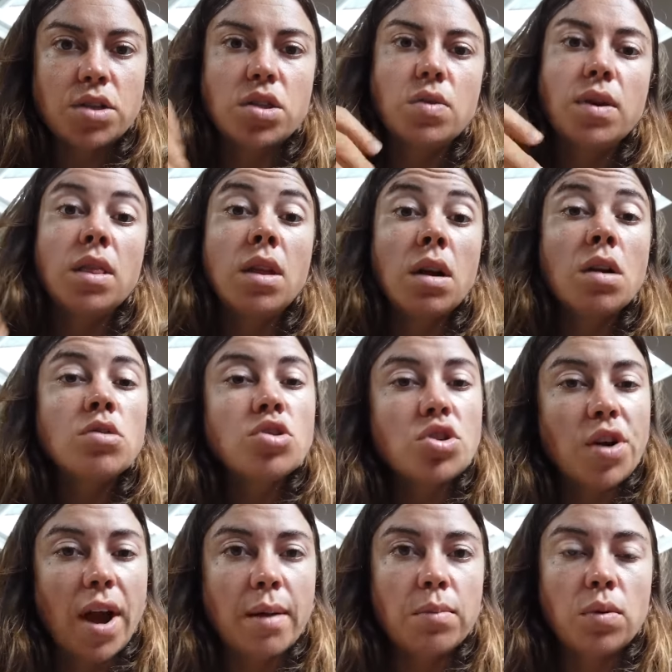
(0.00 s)
So in their own
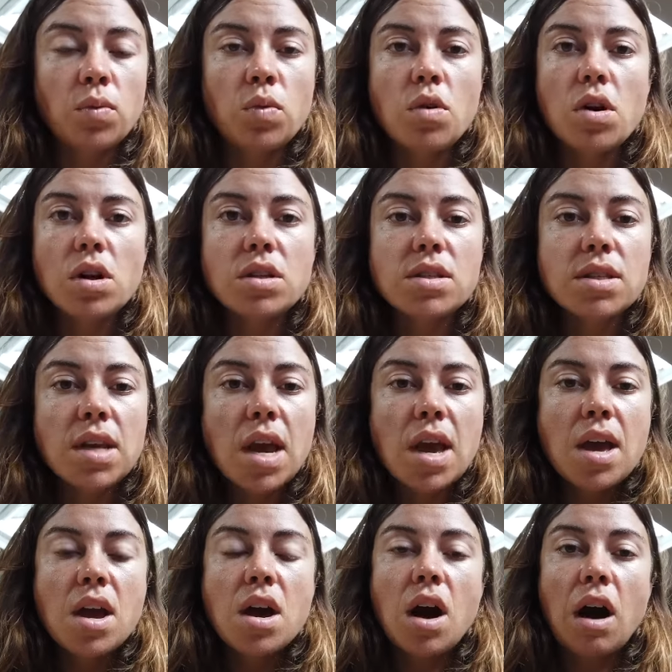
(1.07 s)
tribal wars,
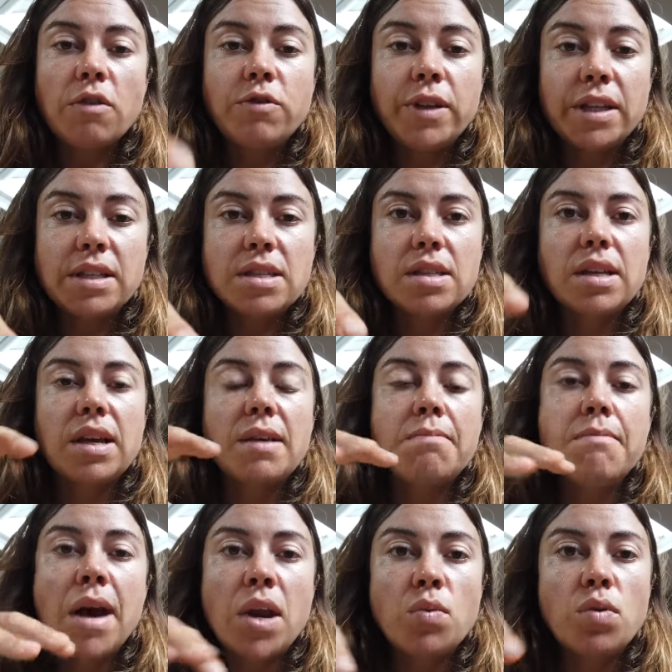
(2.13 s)
obviously
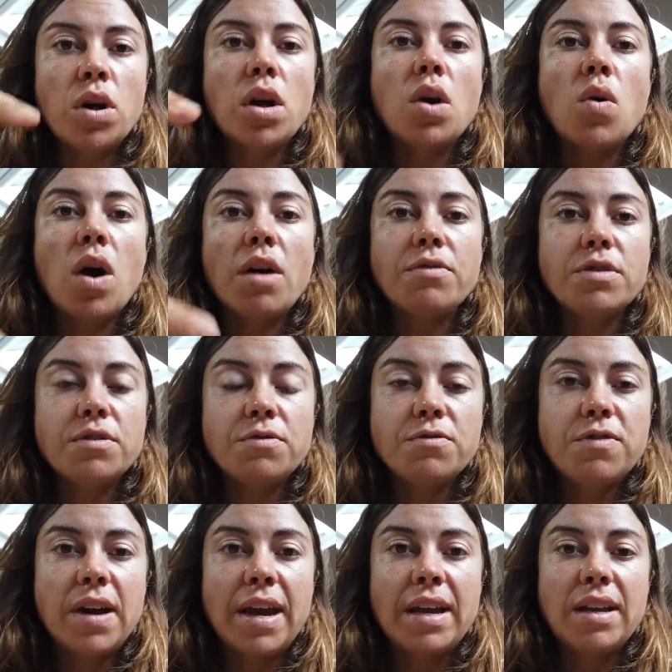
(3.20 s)
men would go off to
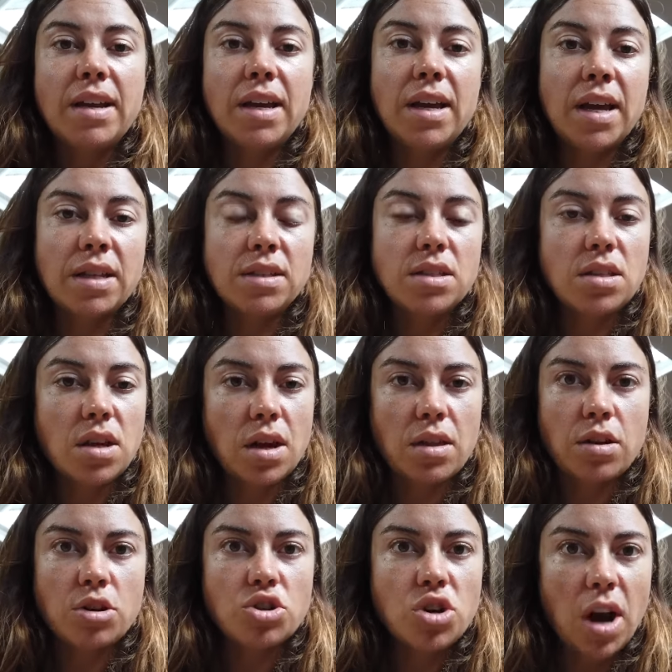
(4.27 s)
fight against the
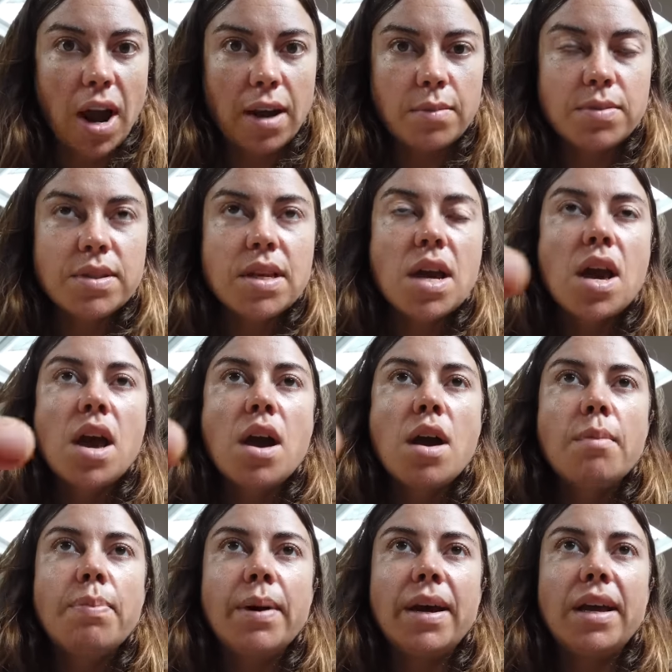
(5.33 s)
other tribes,
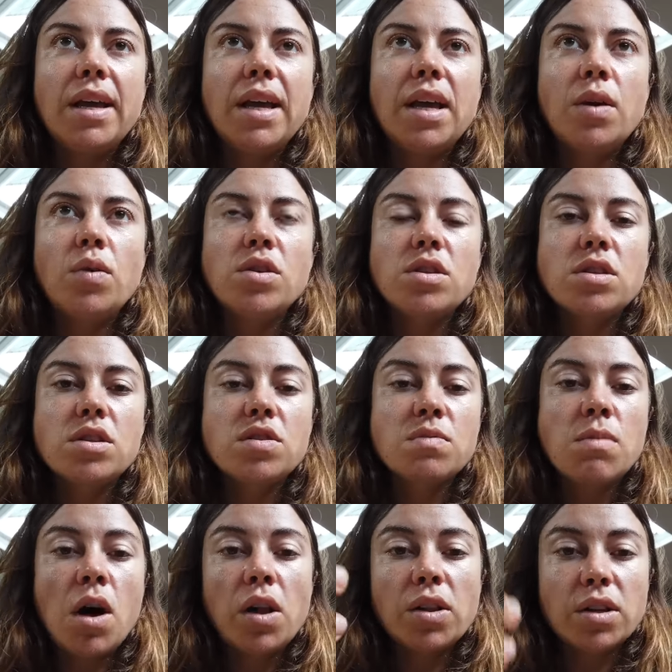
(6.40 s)
but it was
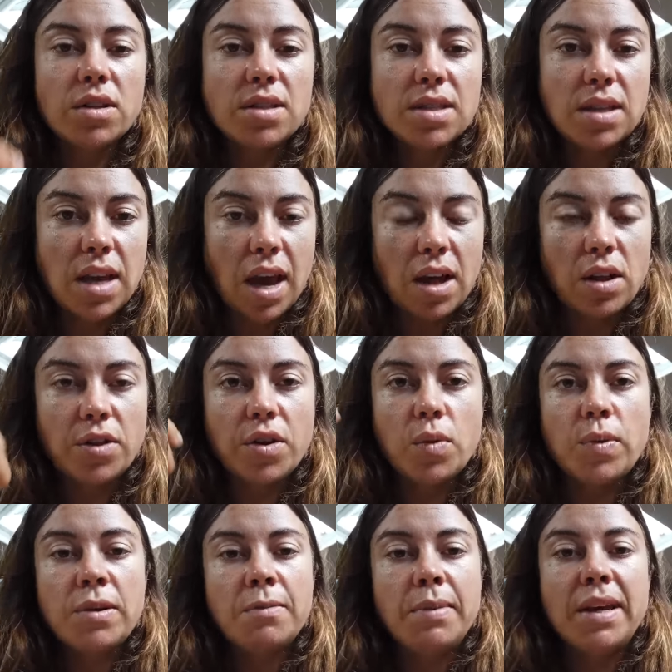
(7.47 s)
smaller scale.
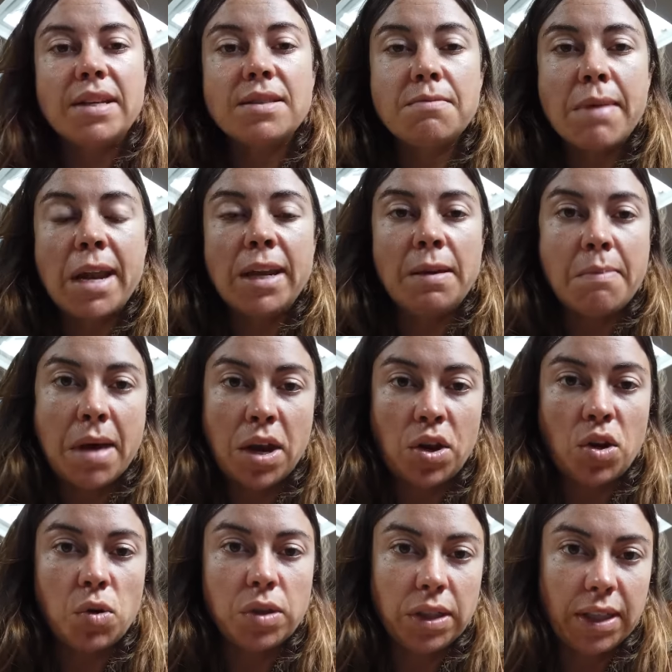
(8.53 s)
There wouldn't be as many
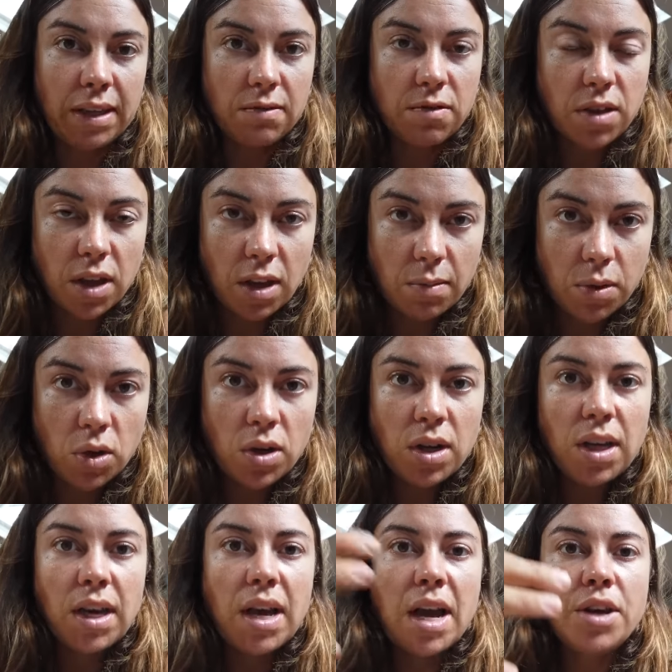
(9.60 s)
men who would leave the
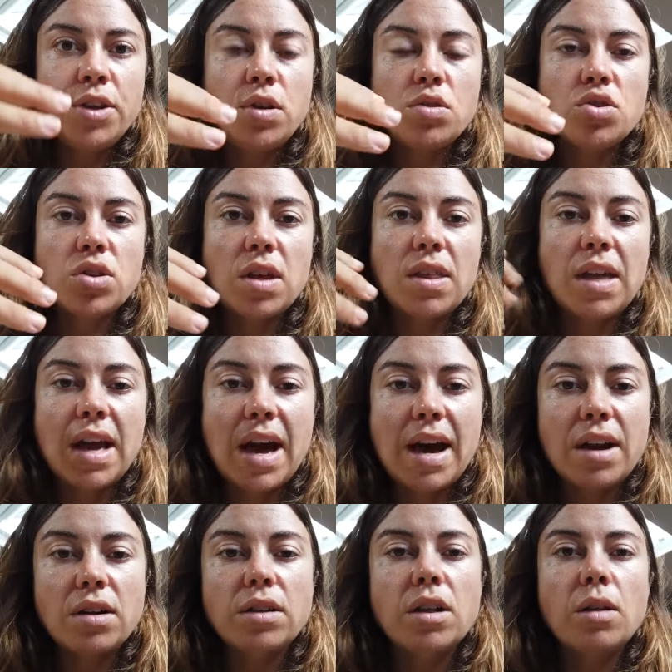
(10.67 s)
community, and usually they
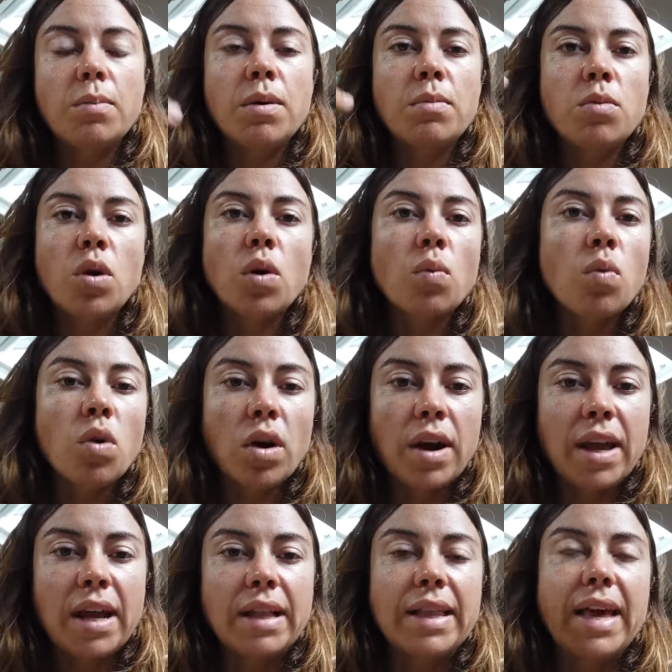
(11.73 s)
had a little bit more
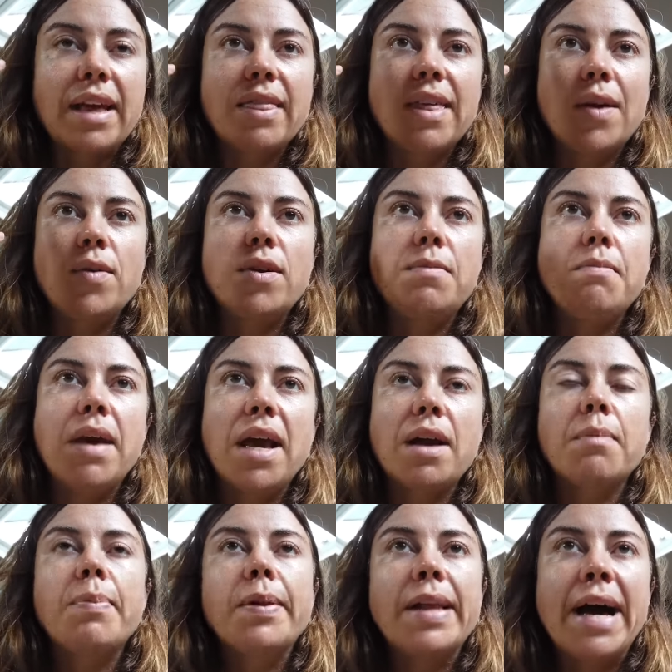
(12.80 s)
warning, like they would
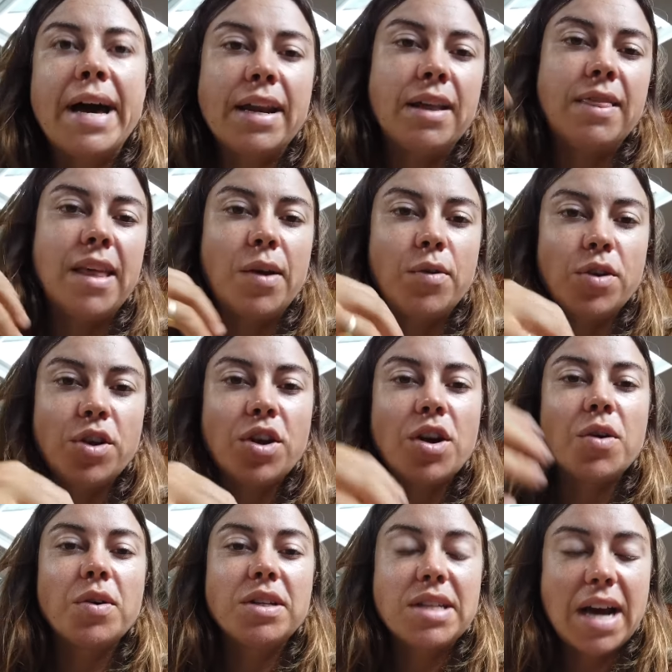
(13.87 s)
make a plan and they would
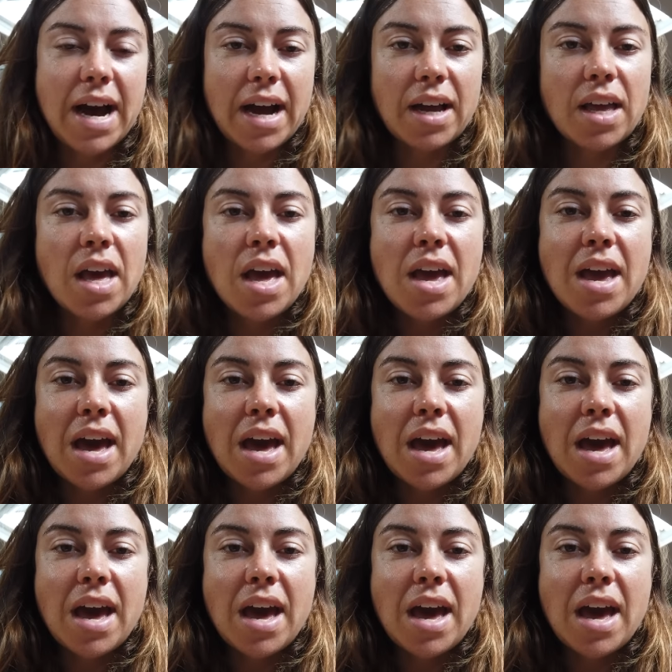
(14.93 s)
go attack.